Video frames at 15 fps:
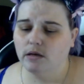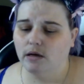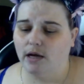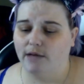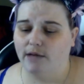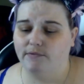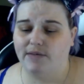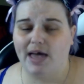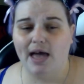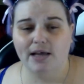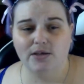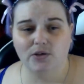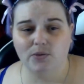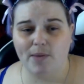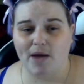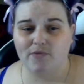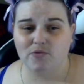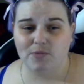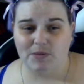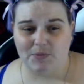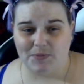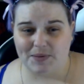I vacuum after
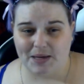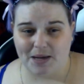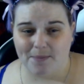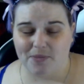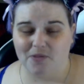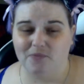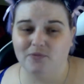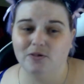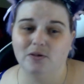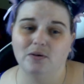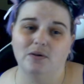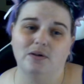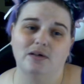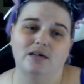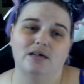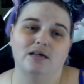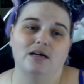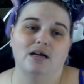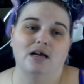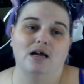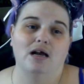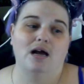people pick up the floor.
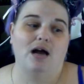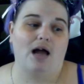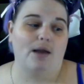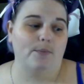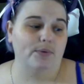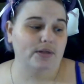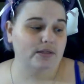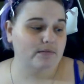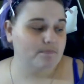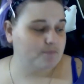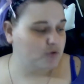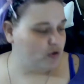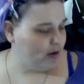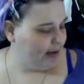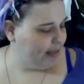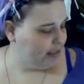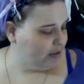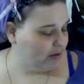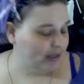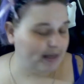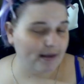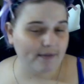I would trying to
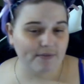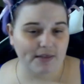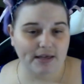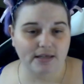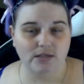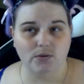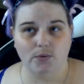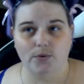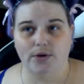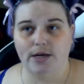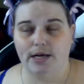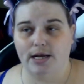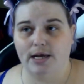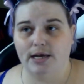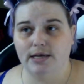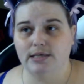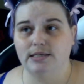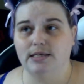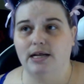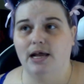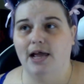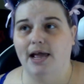get things organized,
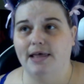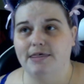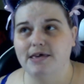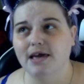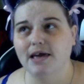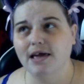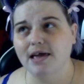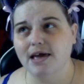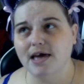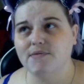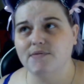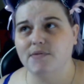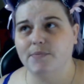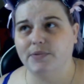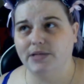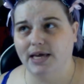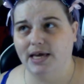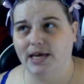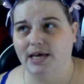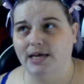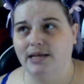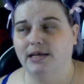and I think I have a
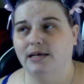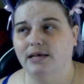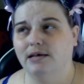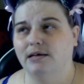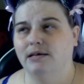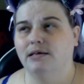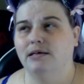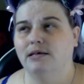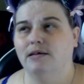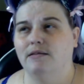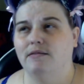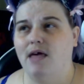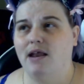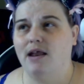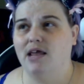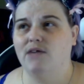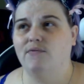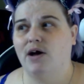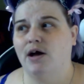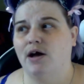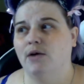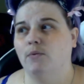plan that if
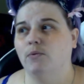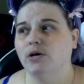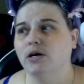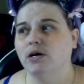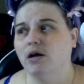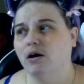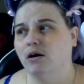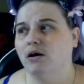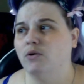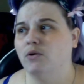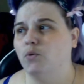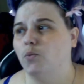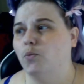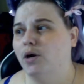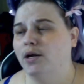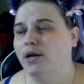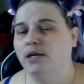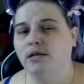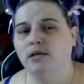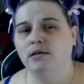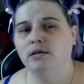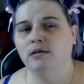I work on
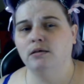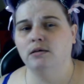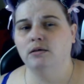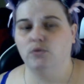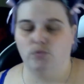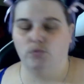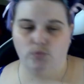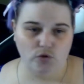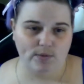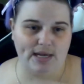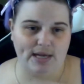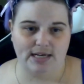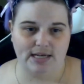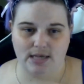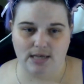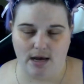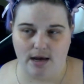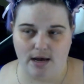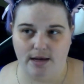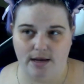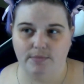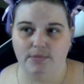one room at a
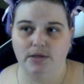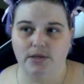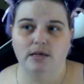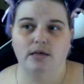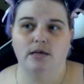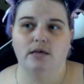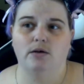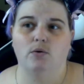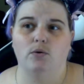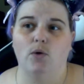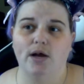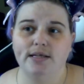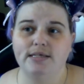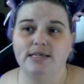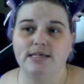time, one